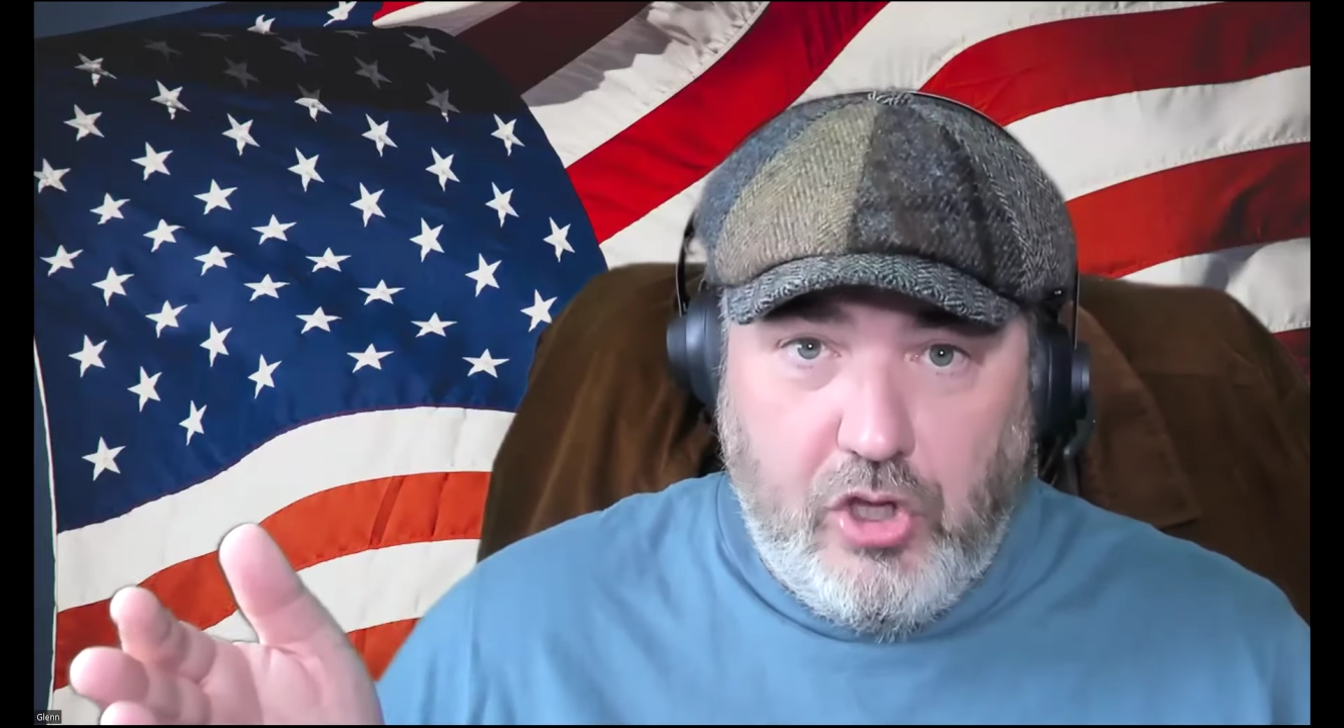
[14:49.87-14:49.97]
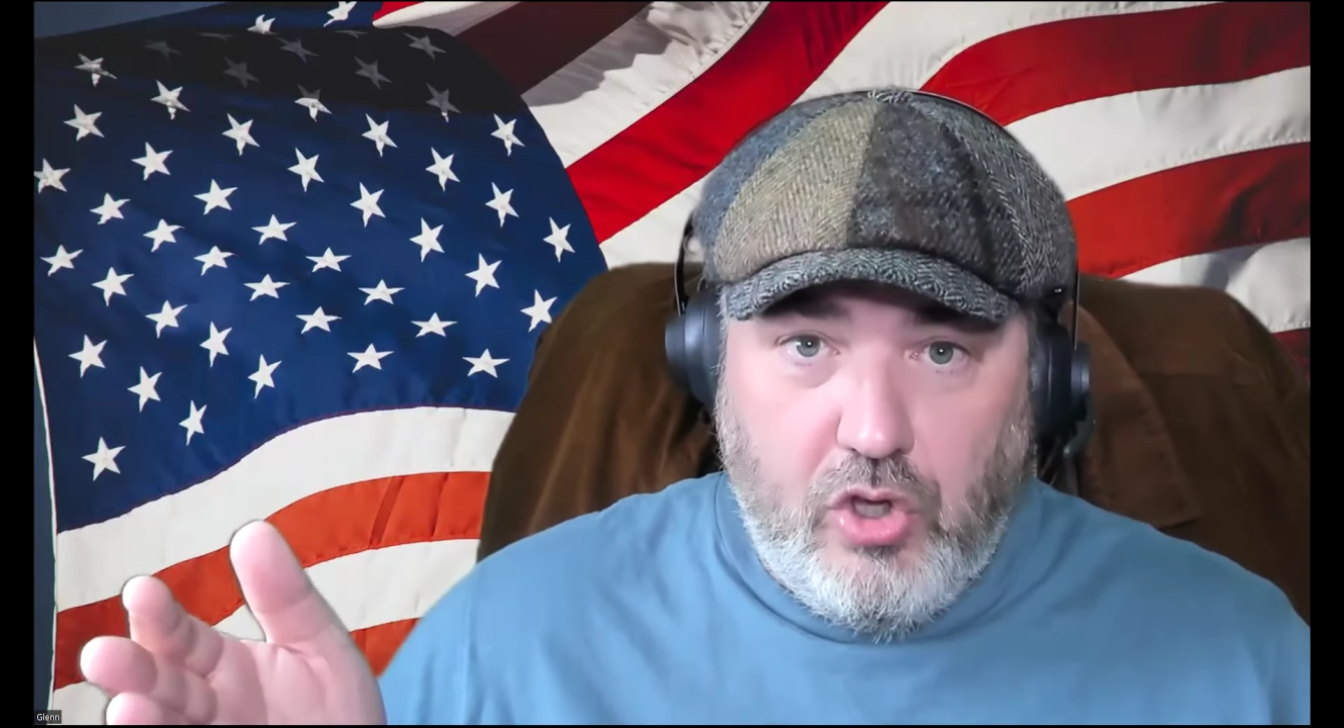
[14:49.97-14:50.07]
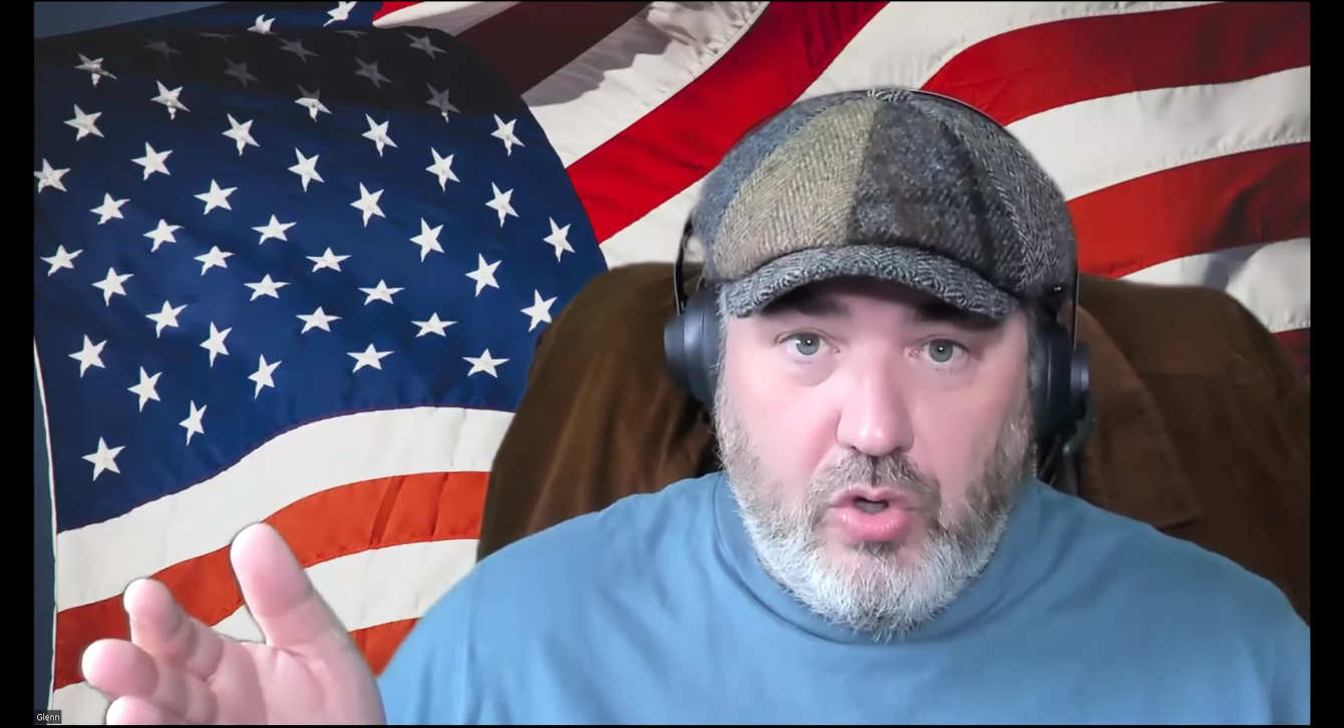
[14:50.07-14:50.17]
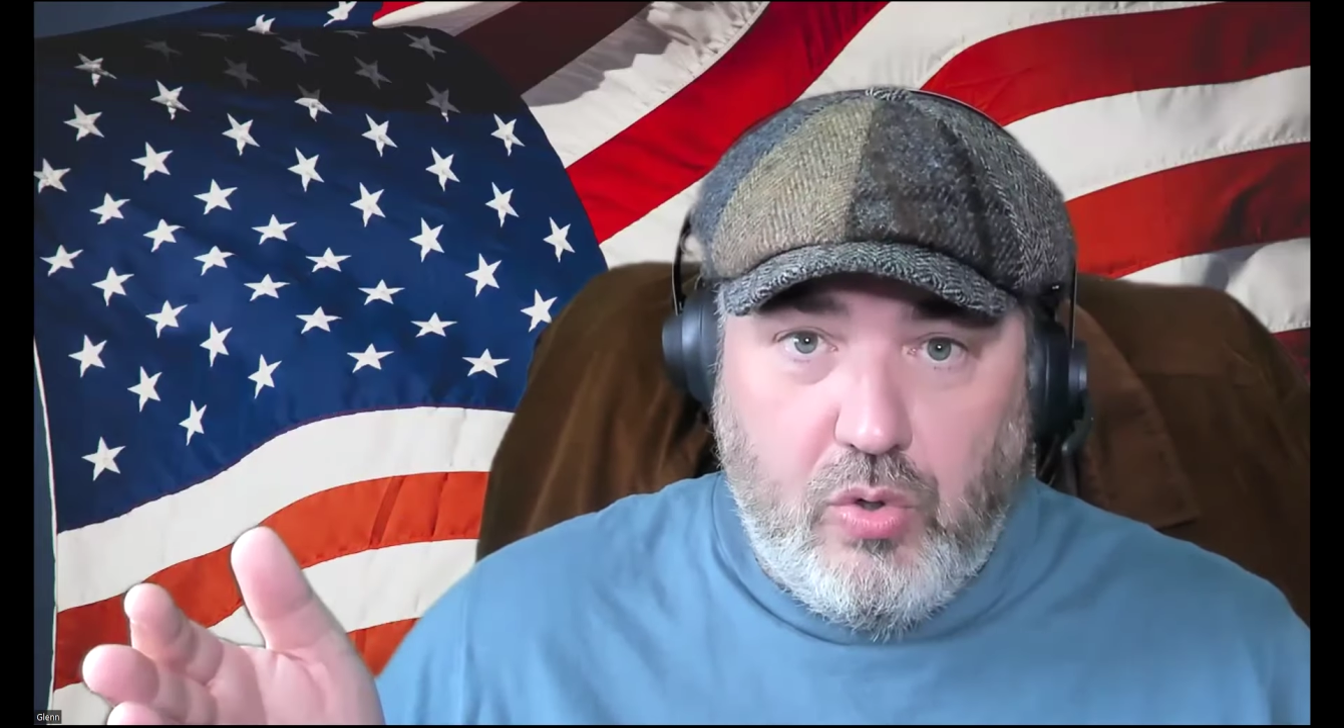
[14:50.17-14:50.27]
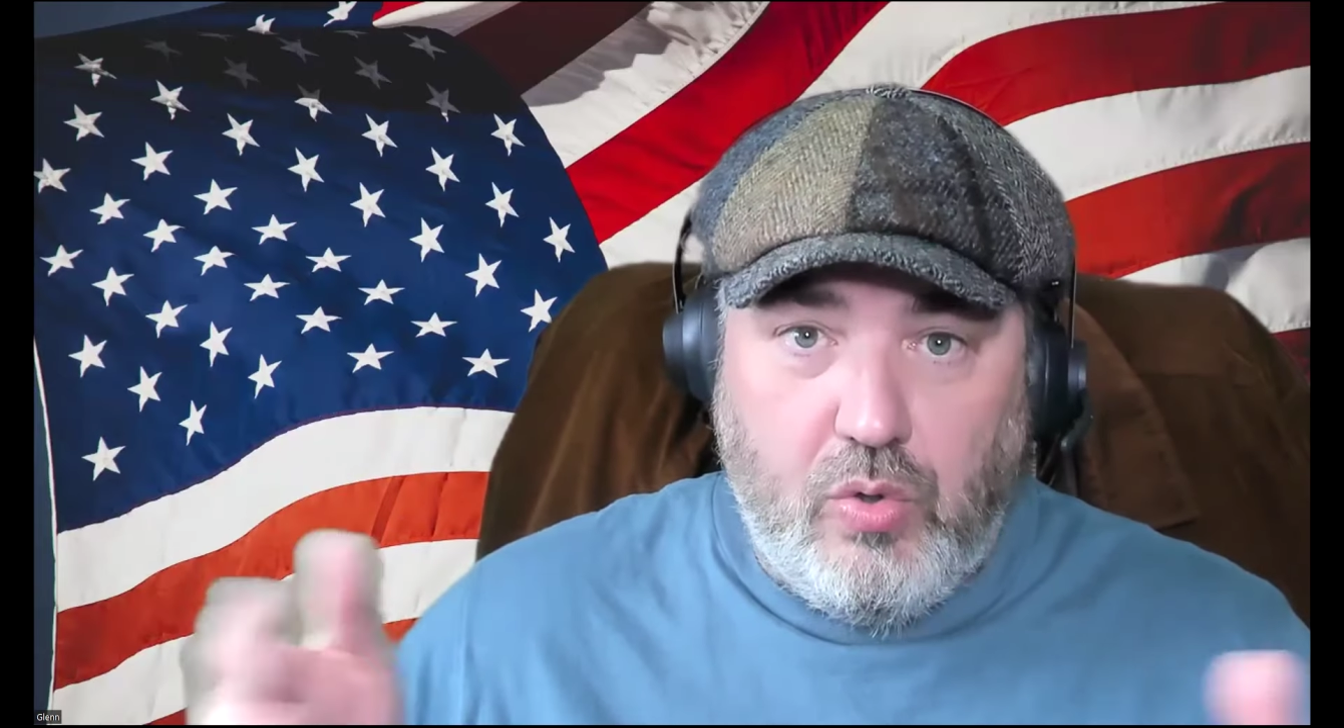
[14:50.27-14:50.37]

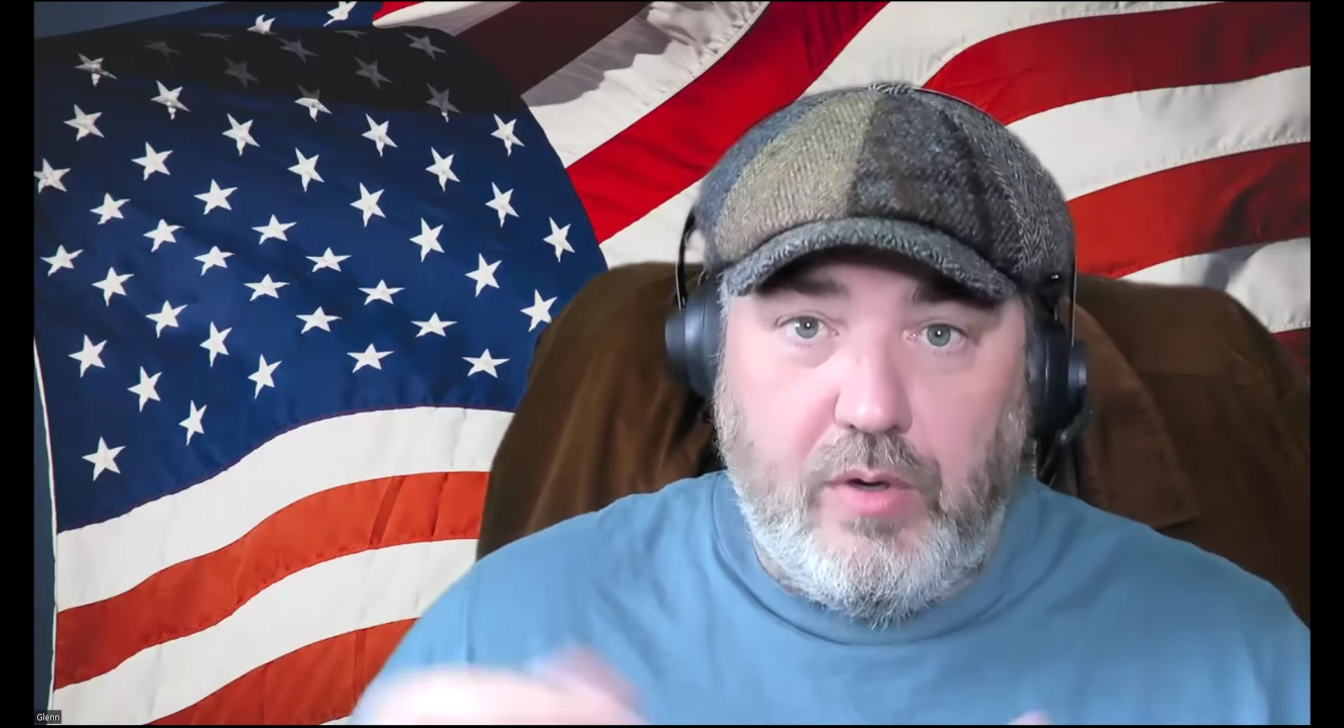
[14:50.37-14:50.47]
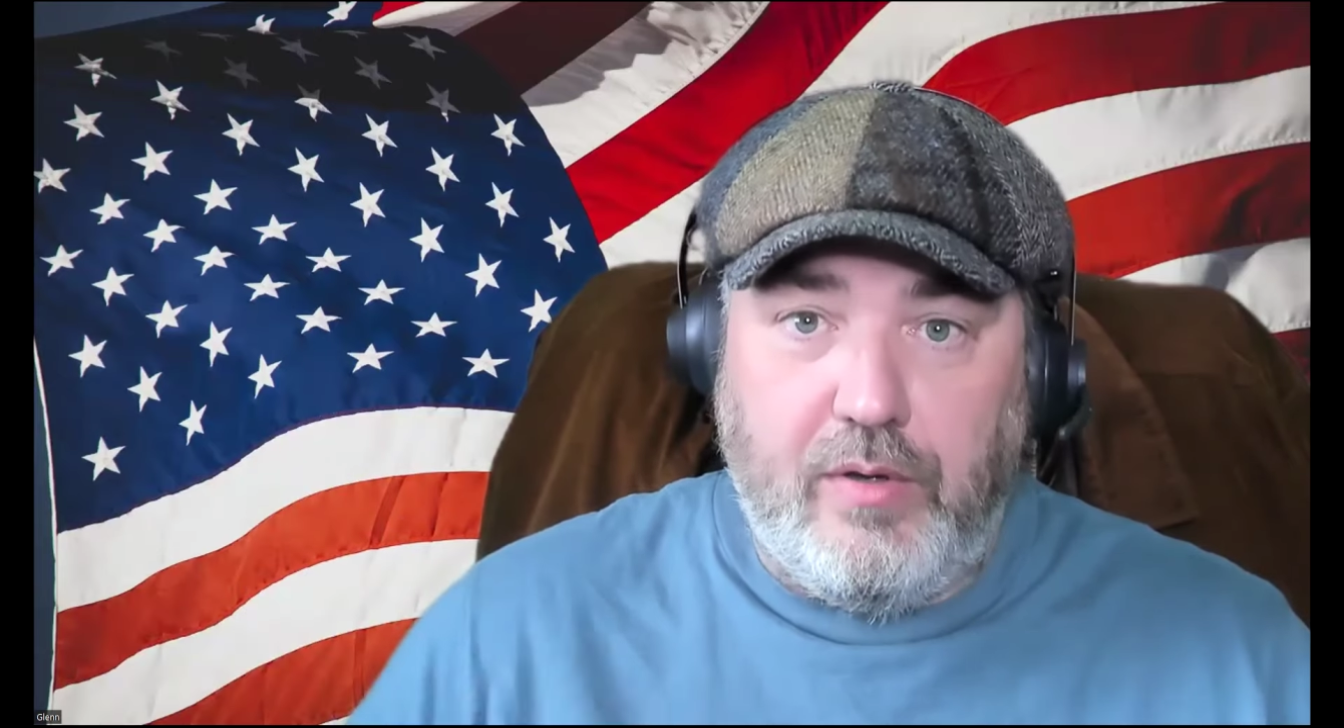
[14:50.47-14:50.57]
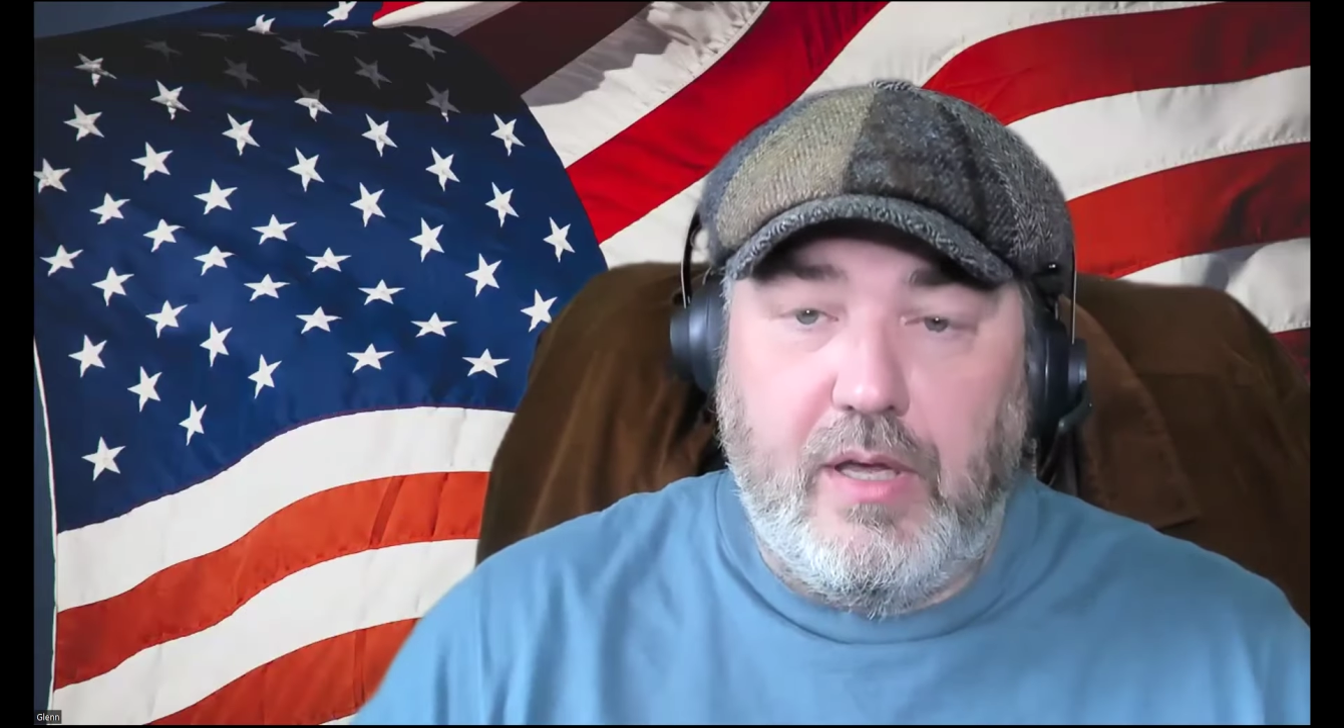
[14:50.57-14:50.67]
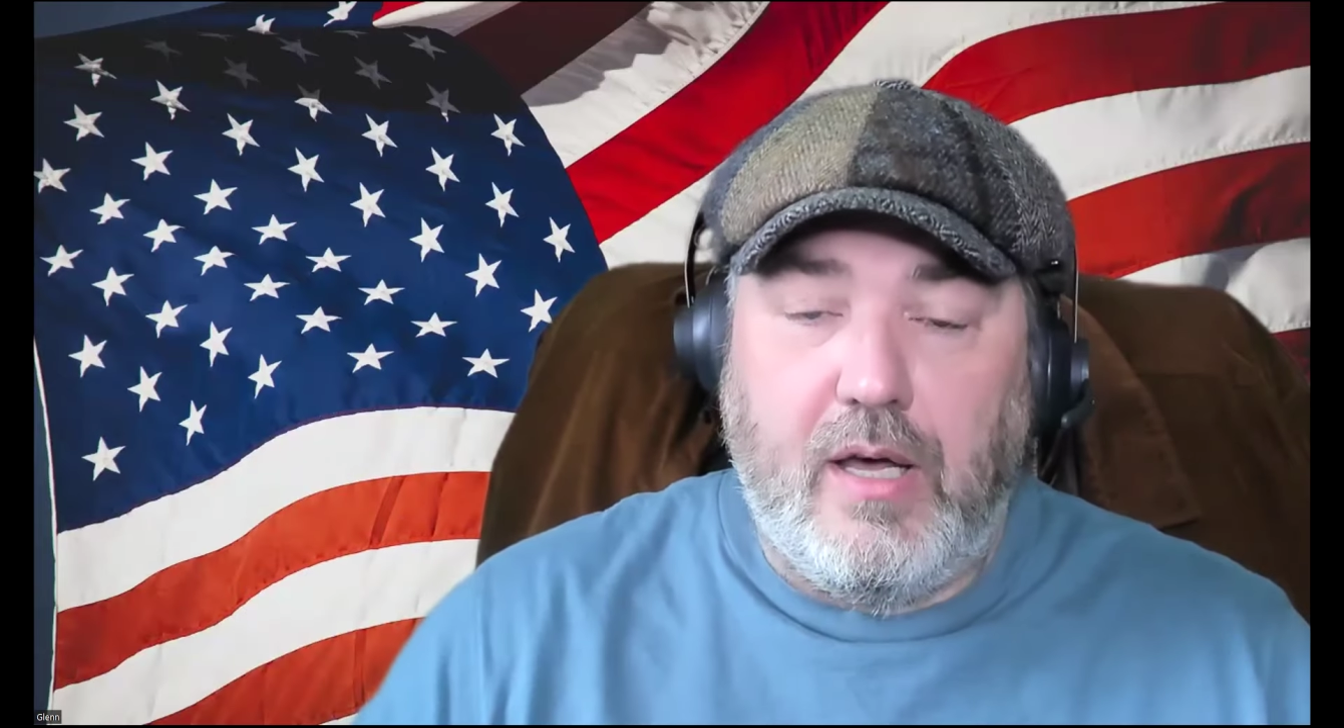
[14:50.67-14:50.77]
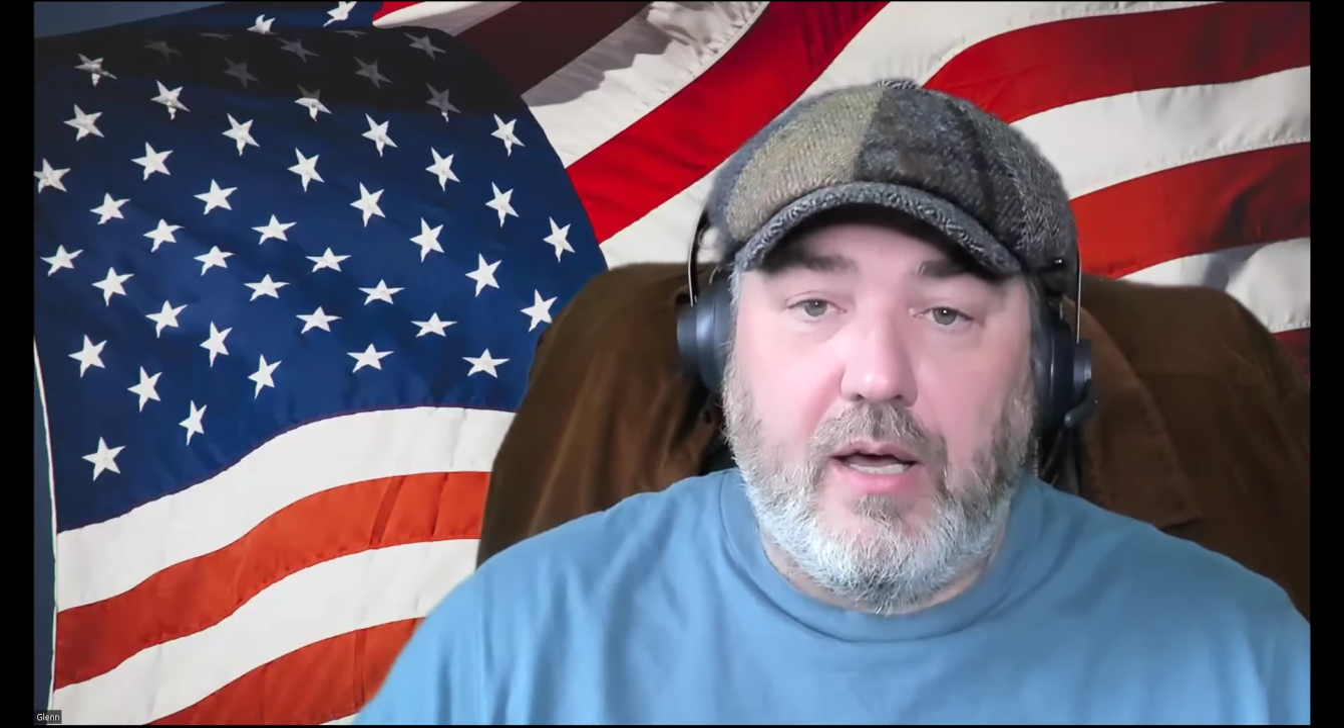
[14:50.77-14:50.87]
you,